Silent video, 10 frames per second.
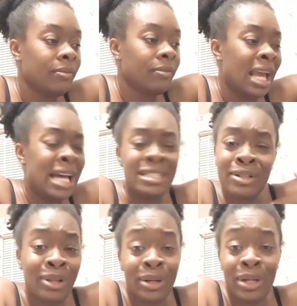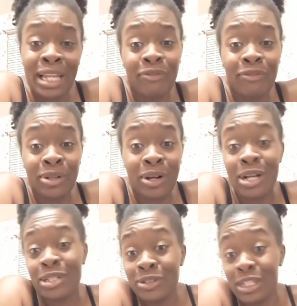I still learn a lot from the
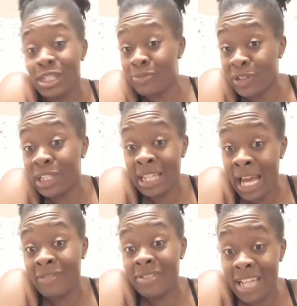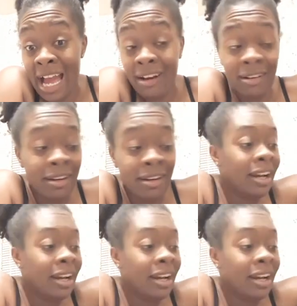cartoons because it's really lifestyle.